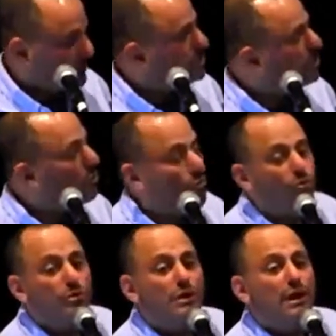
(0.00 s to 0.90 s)
So
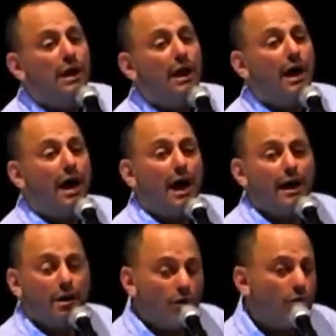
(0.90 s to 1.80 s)

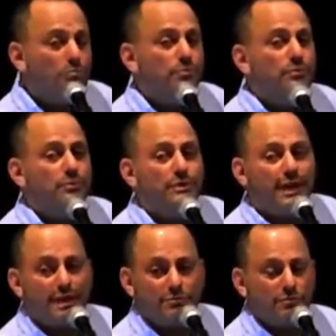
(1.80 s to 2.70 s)
I hope
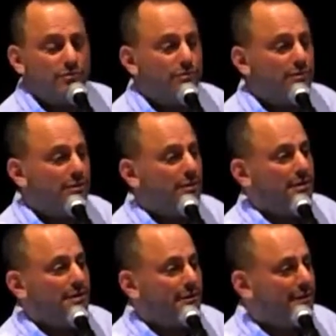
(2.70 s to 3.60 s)
that
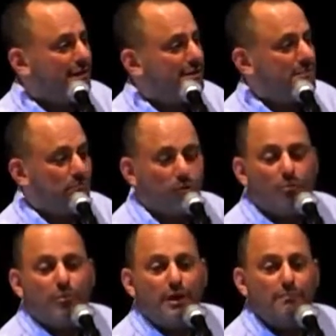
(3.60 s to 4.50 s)
this
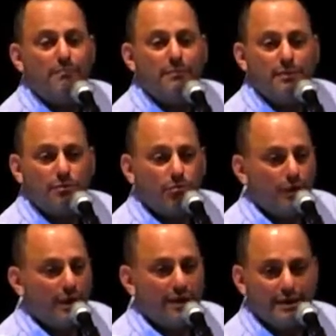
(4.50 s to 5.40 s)
problem
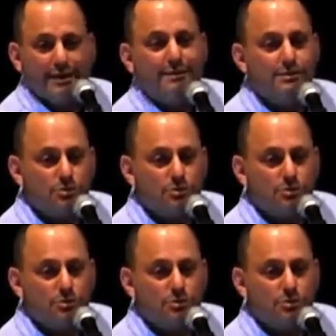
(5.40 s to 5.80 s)
will yield